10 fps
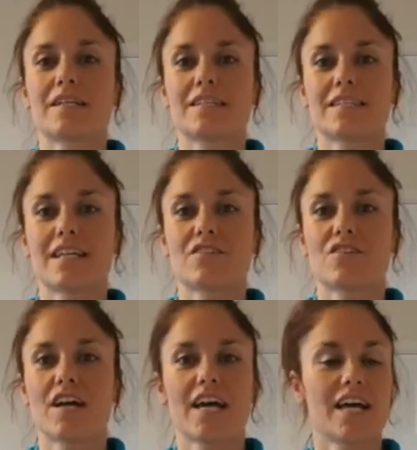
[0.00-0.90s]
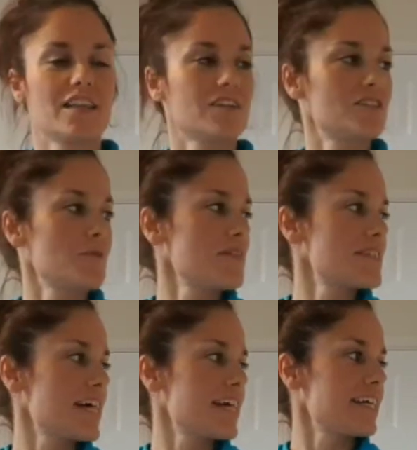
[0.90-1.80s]
to the centre and look to one
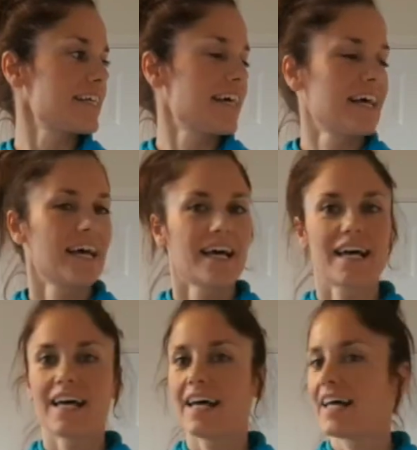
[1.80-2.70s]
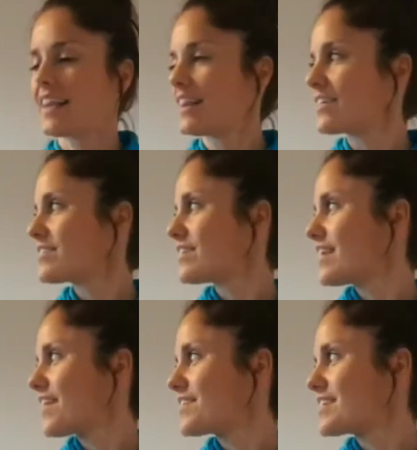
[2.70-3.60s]
side and look to the
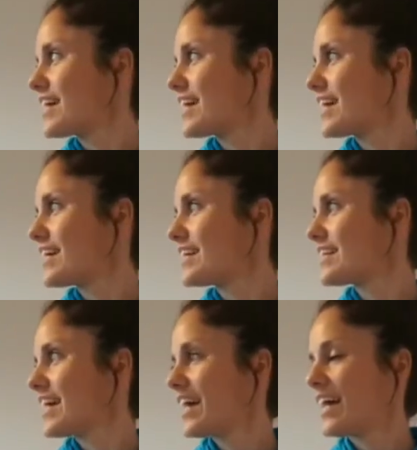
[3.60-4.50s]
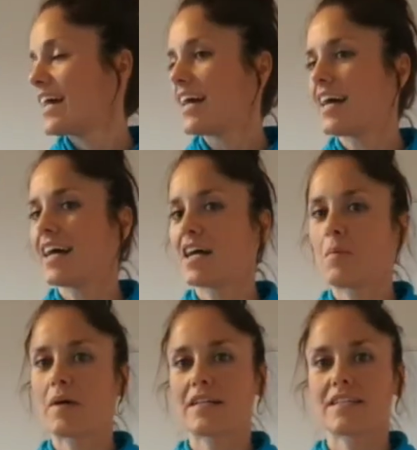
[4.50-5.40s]
other side. And
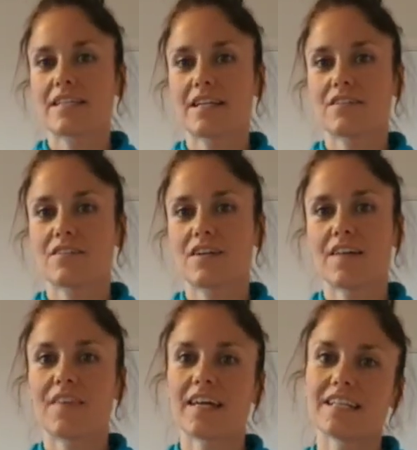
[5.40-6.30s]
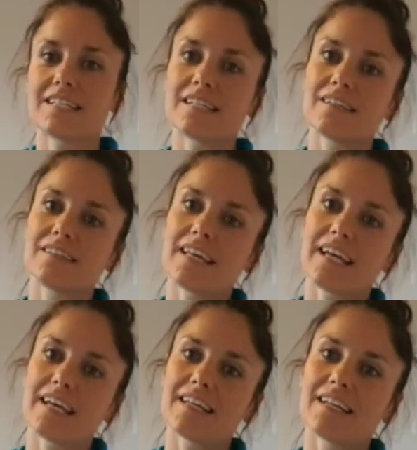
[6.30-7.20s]
come back to centre, and then tilt the
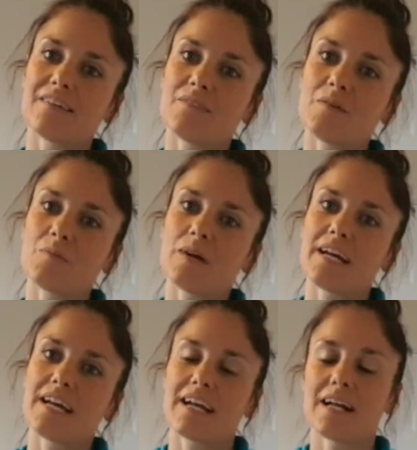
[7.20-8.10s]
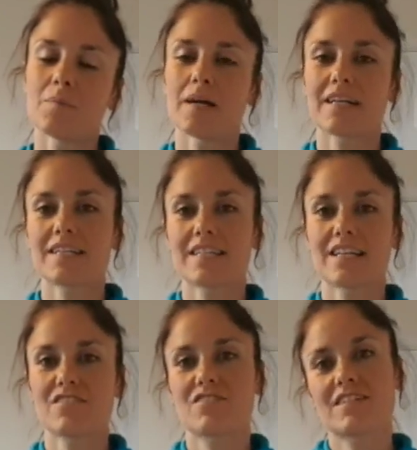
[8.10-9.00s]
head one way and back to
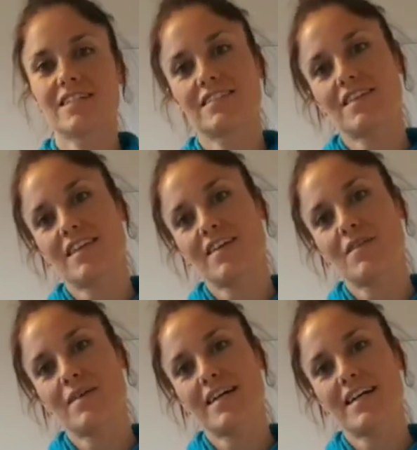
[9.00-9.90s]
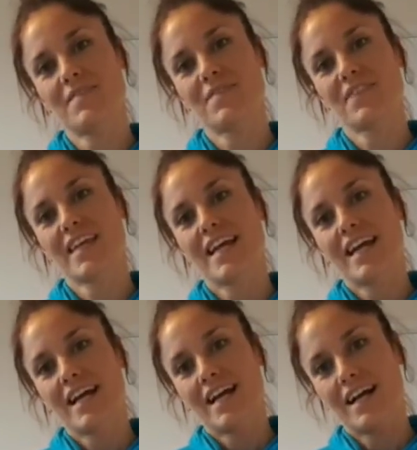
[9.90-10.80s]
centre, tilt it the other way,
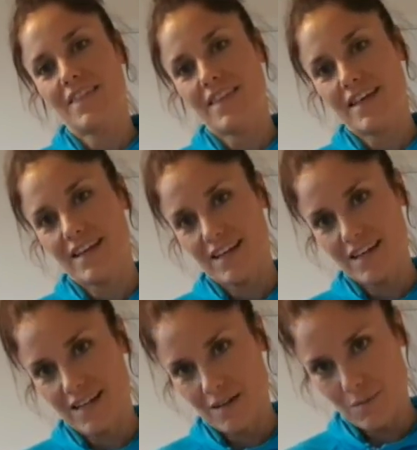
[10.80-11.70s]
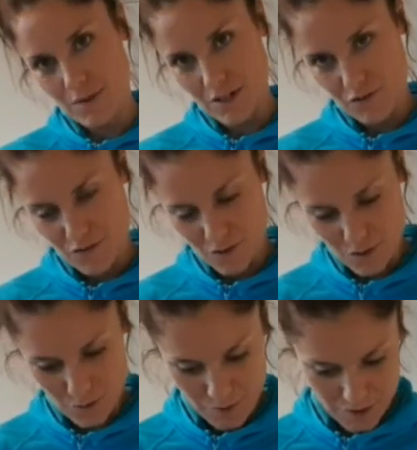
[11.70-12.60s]
and then bring it
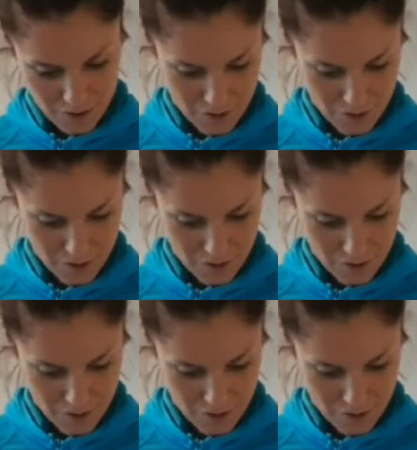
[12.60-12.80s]
forward